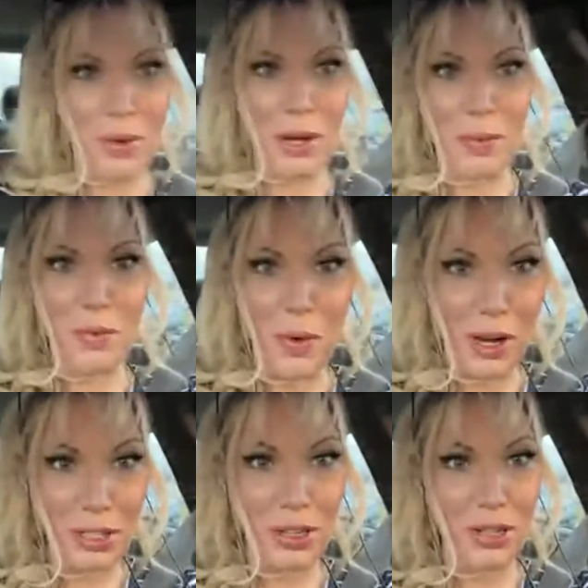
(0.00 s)
quick before
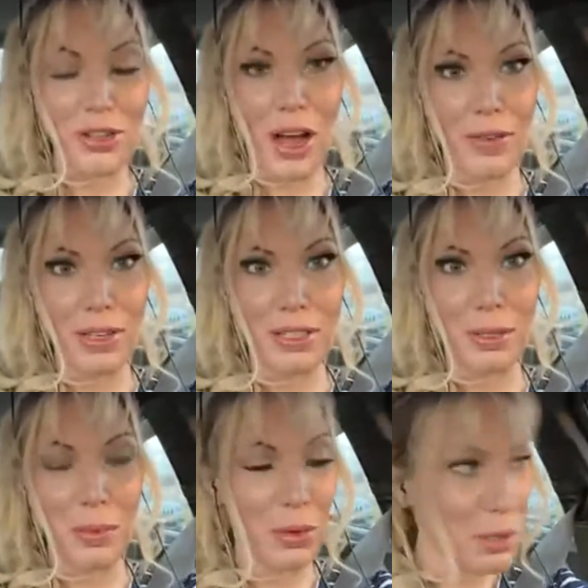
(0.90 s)
I start driving
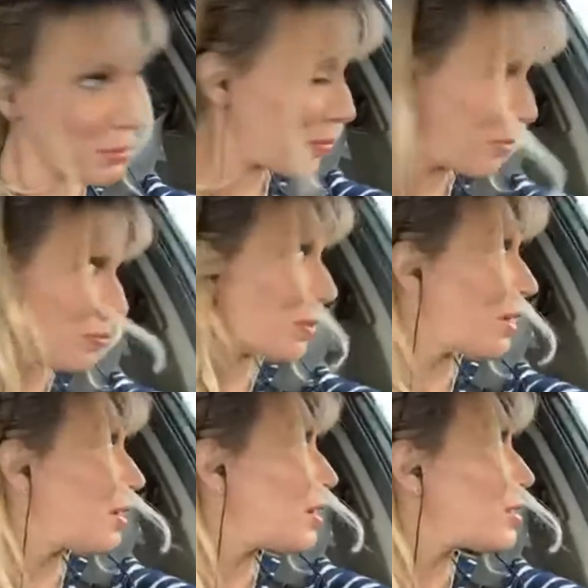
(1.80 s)
some more.
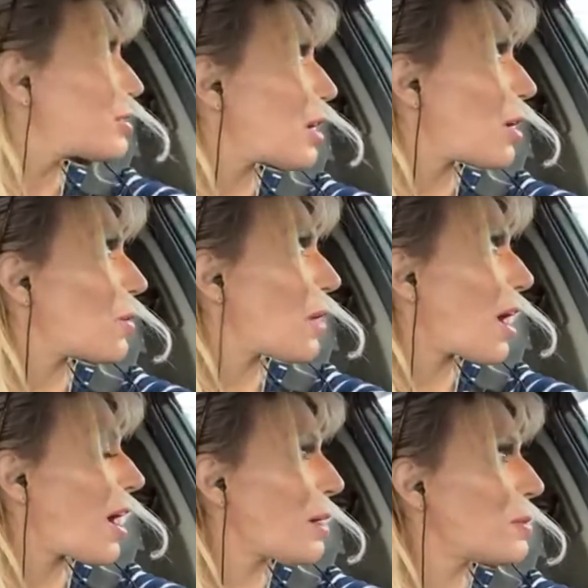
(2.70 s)
So
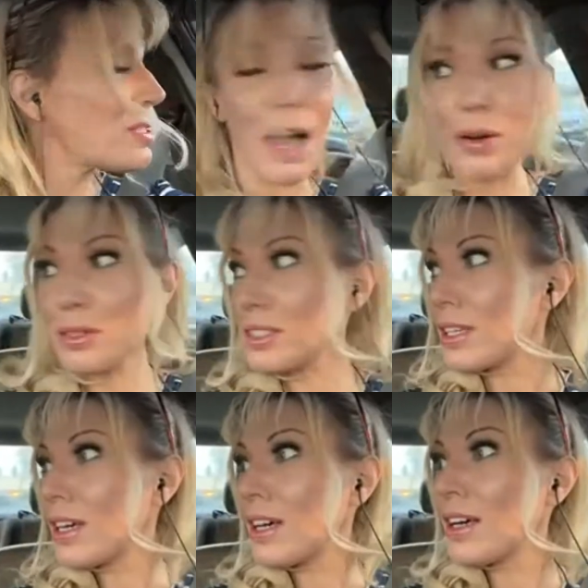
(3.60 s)
I was out
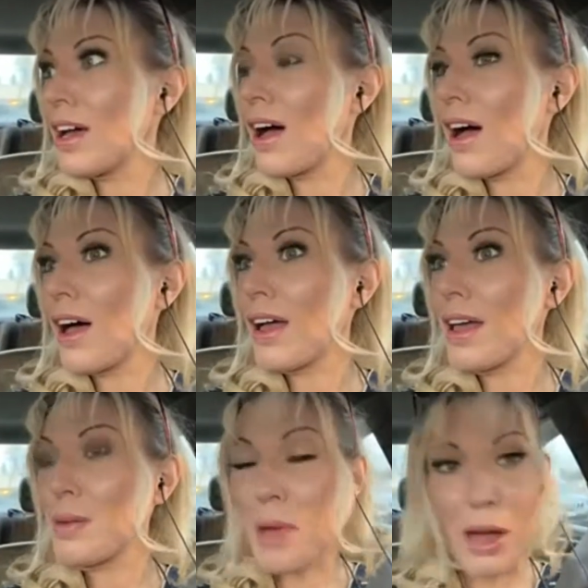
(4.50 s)

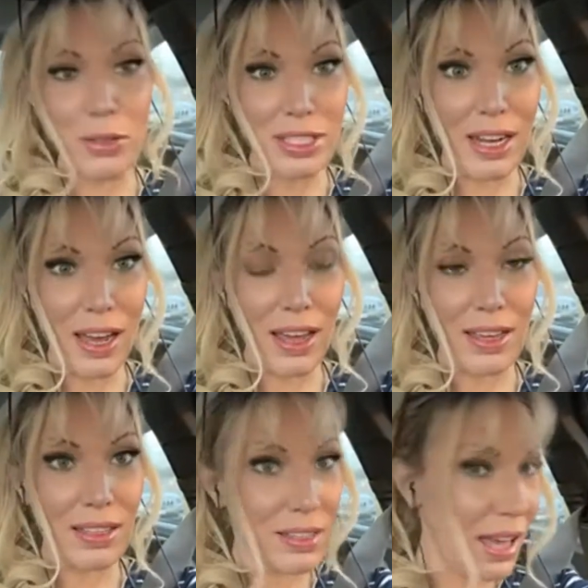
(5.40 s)
and about
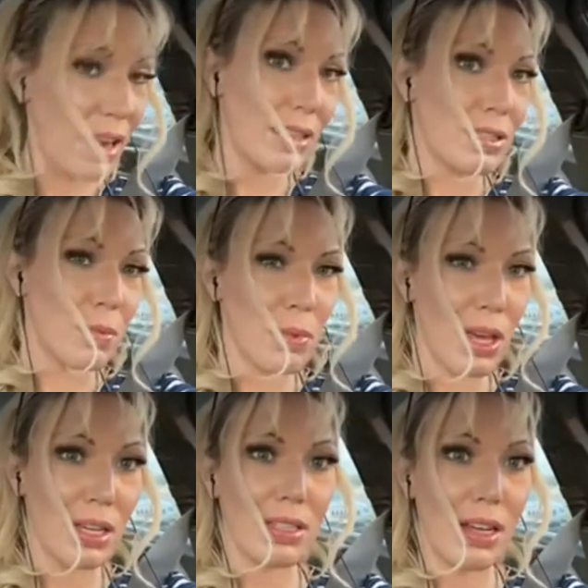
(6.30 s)
today getting some
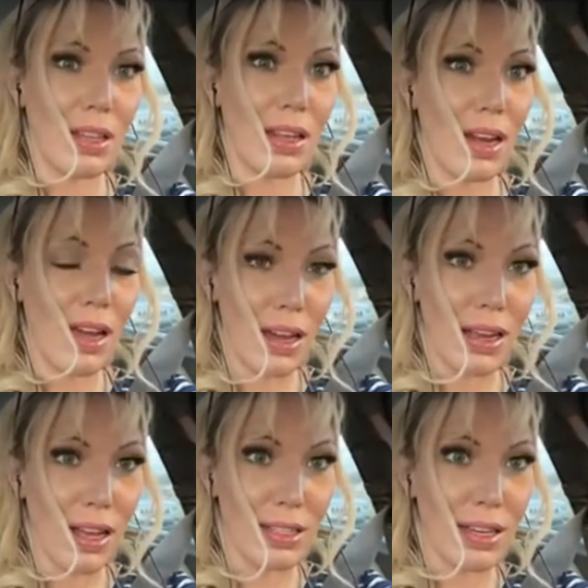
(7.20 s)
things done that I had to
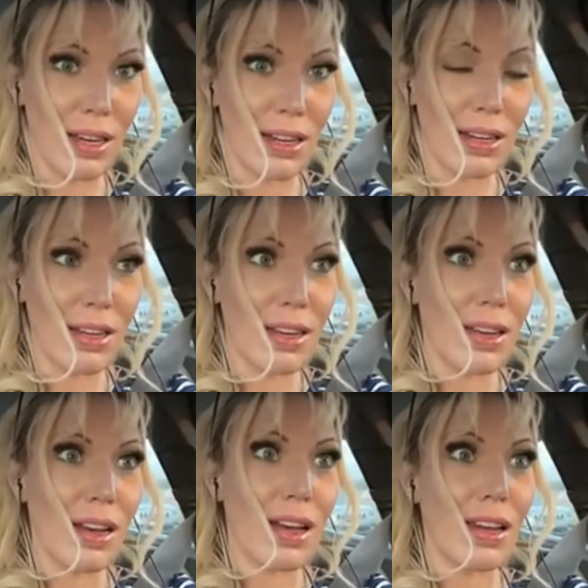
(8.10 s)
get done.
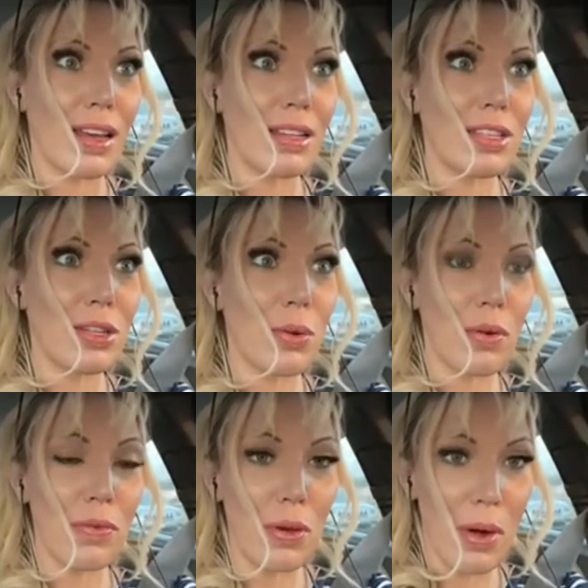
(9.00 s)
I needed to do
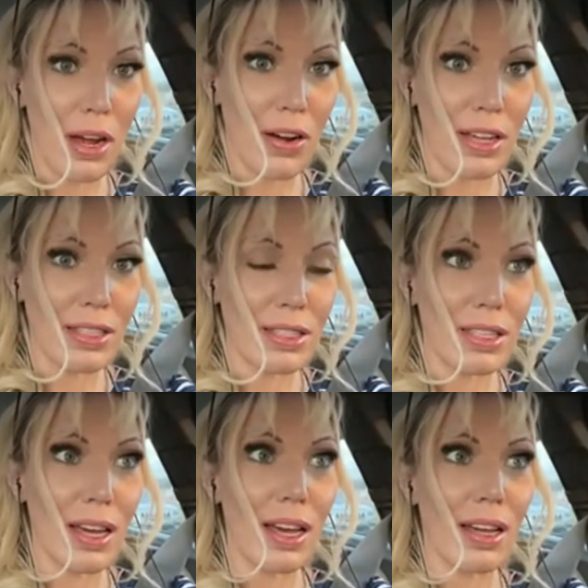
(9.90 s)
a few errands
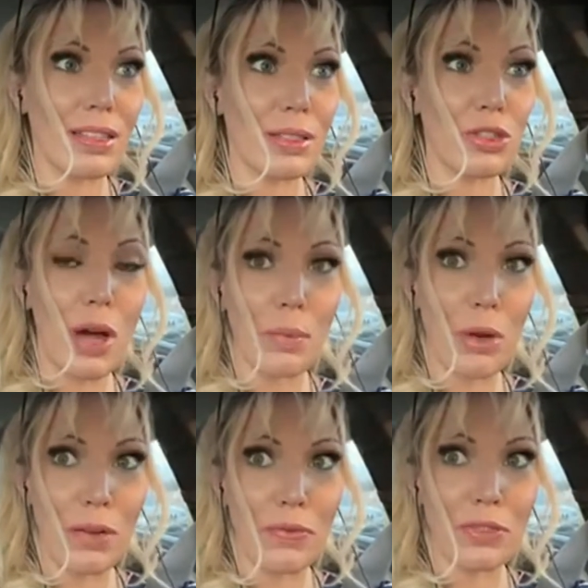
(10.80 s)
and drop
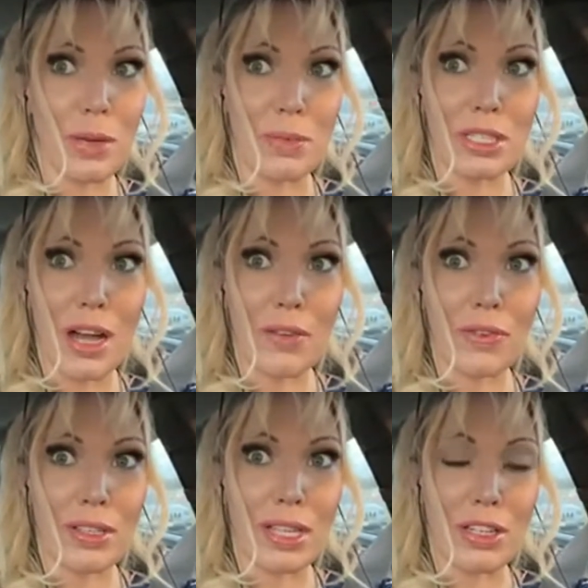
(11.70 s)
off some
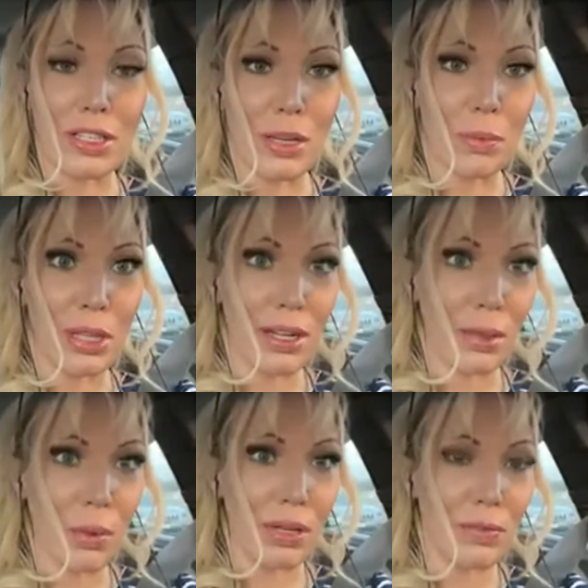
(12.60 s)
stuff because I just
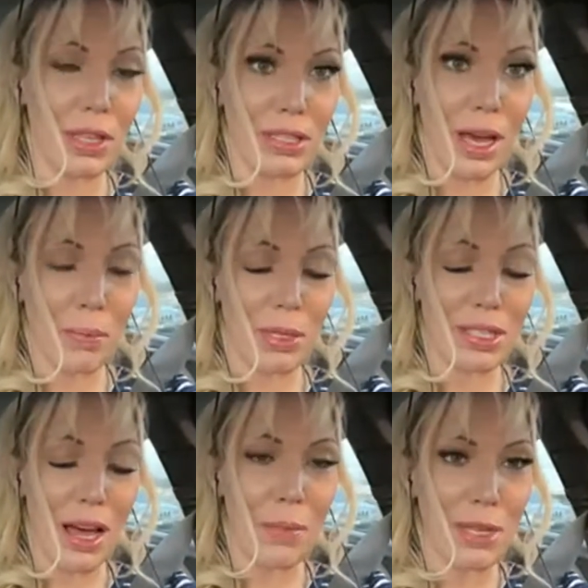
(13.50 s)
completed one of the temp
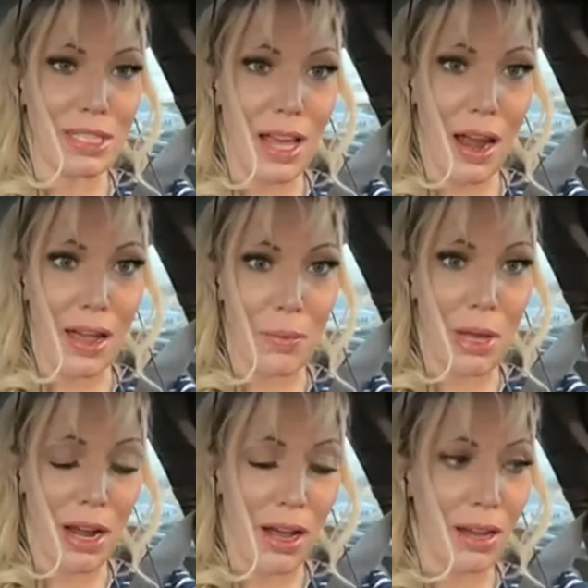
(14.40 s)
assignments that I had
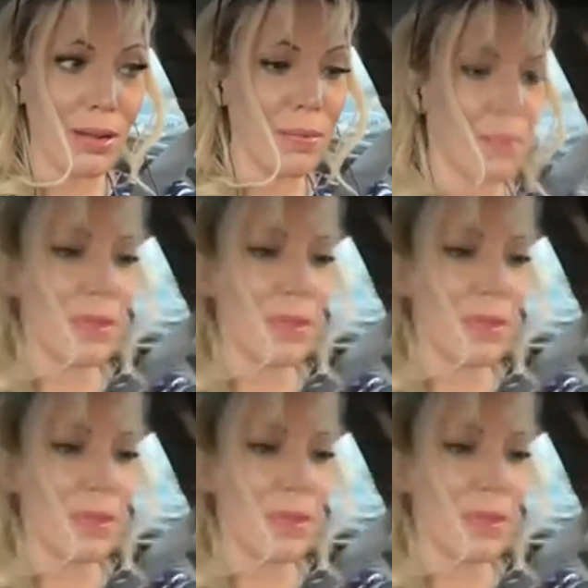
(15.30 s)
been on.